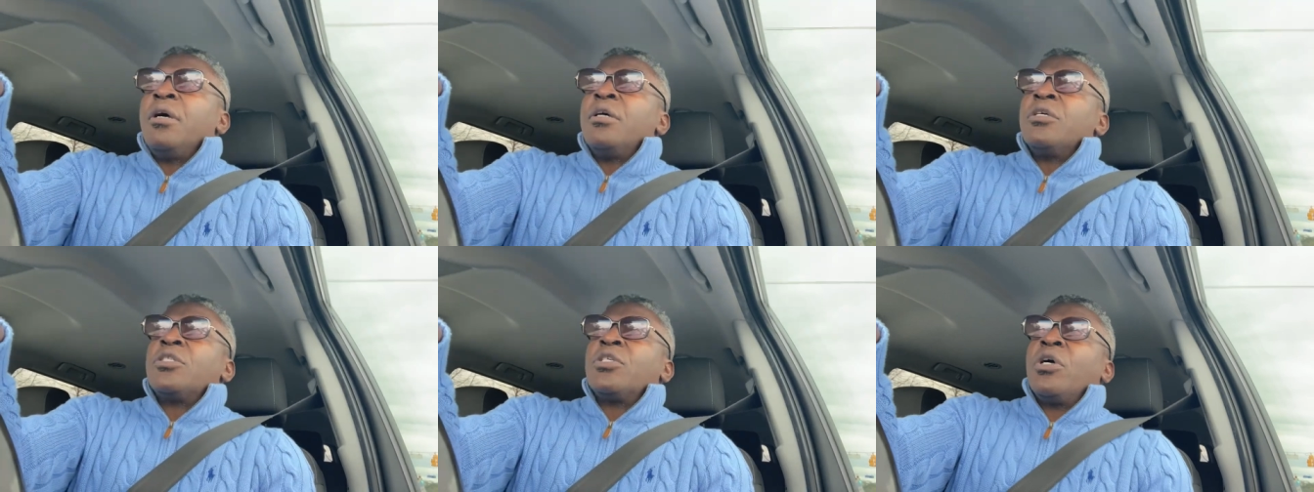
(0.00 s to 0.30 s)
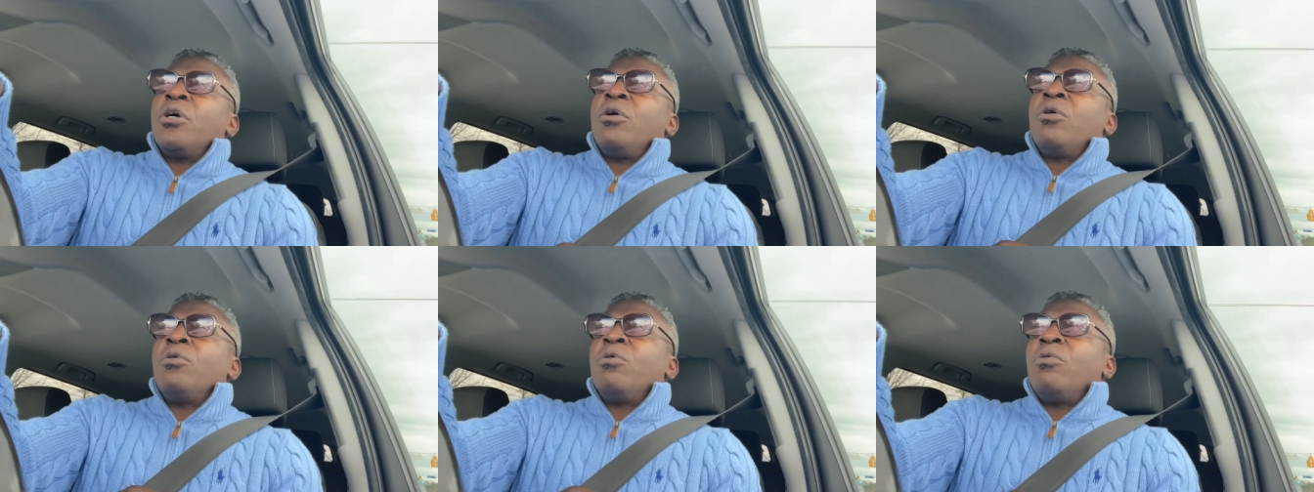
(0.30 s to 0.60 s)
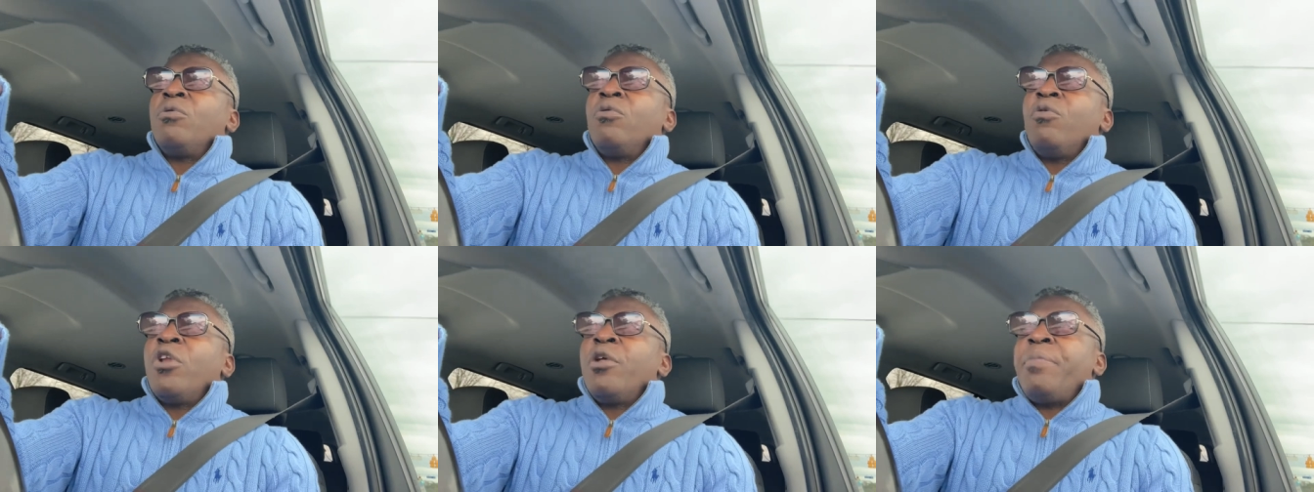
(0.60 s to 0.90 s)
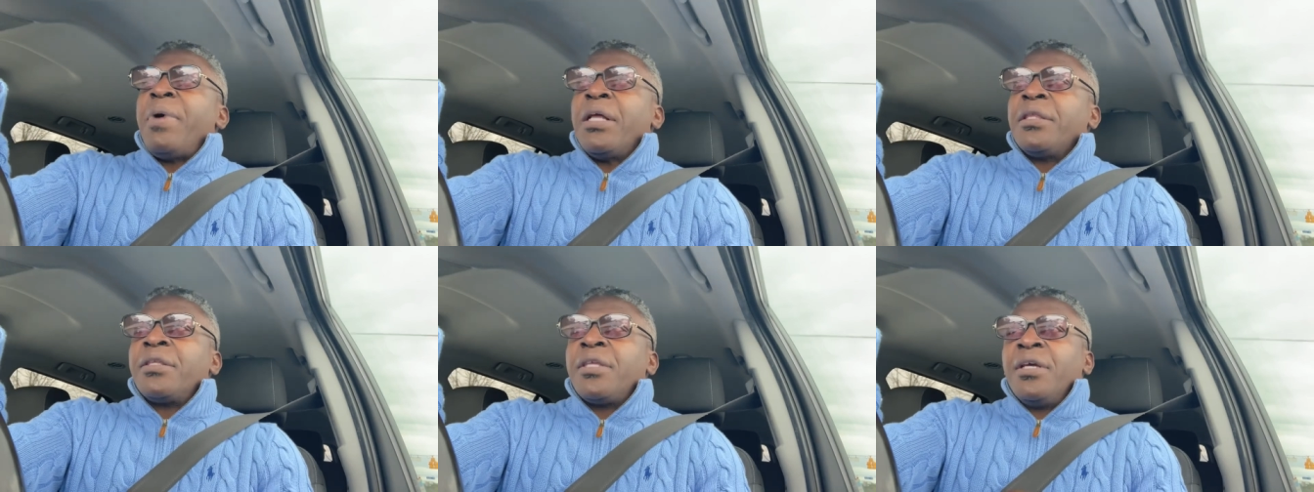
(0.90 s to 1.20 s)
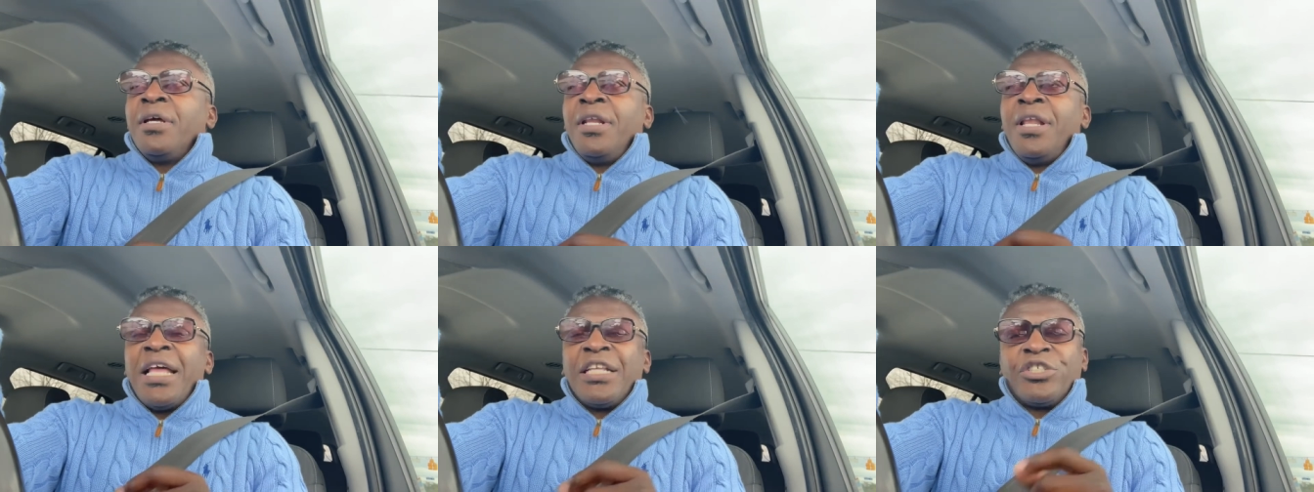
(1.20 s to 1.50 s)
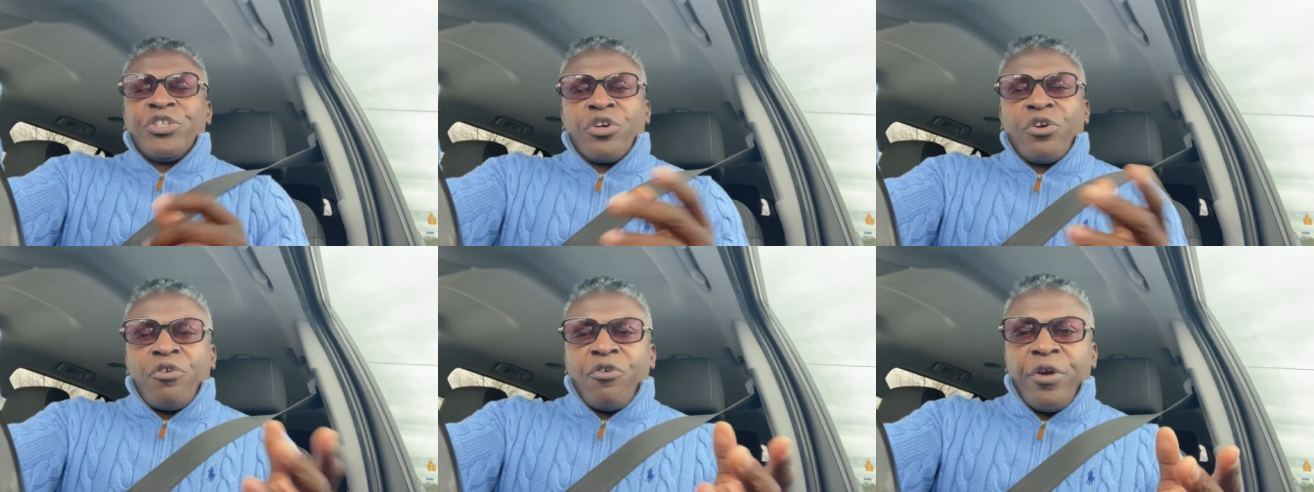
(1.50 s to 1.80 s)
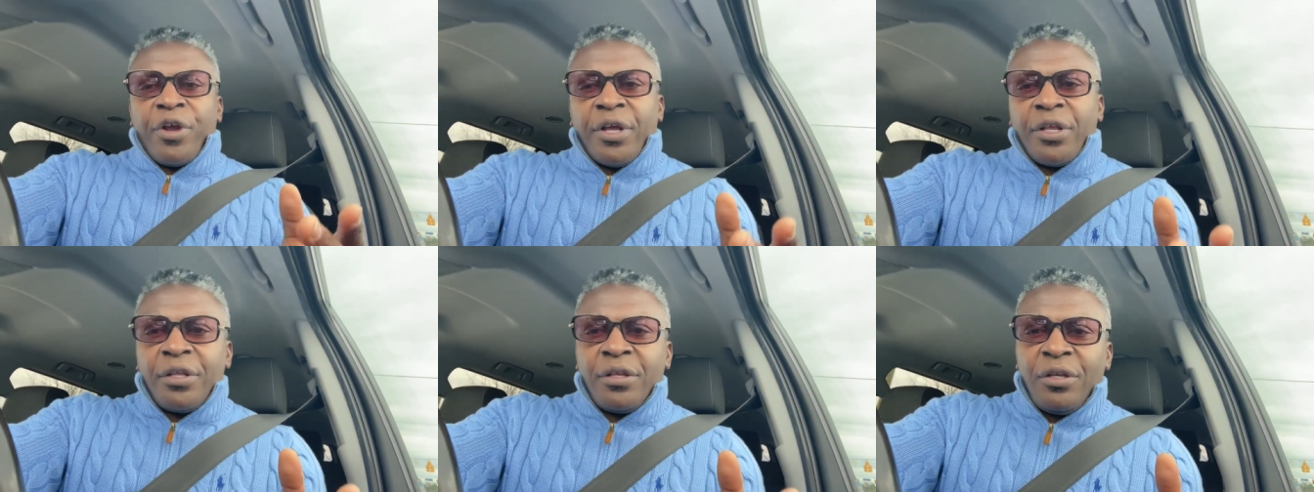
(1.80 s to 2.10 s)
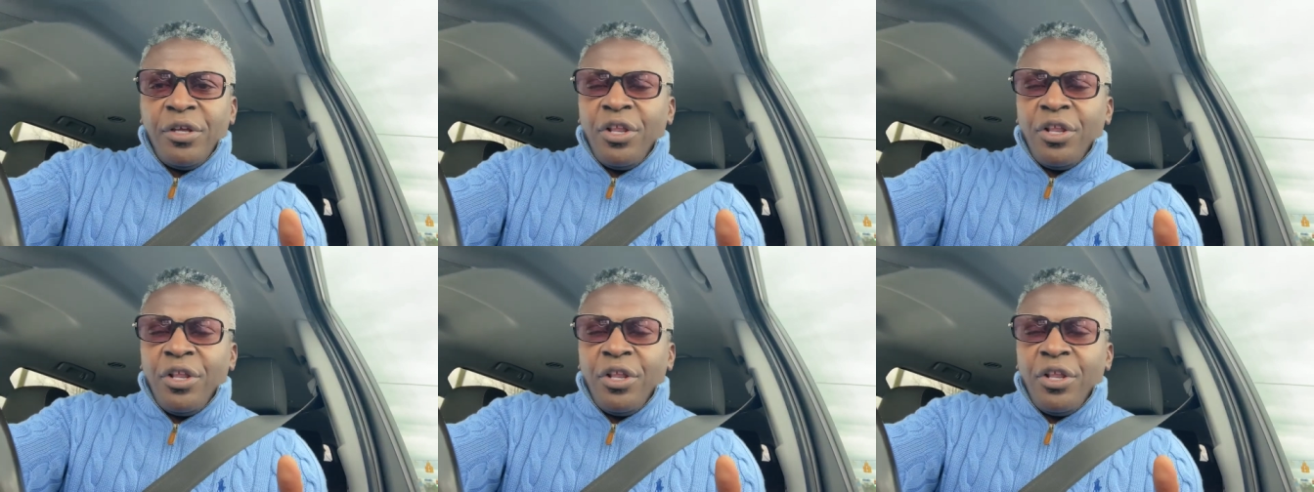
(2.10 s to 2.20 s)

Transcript: So what about the electric grid?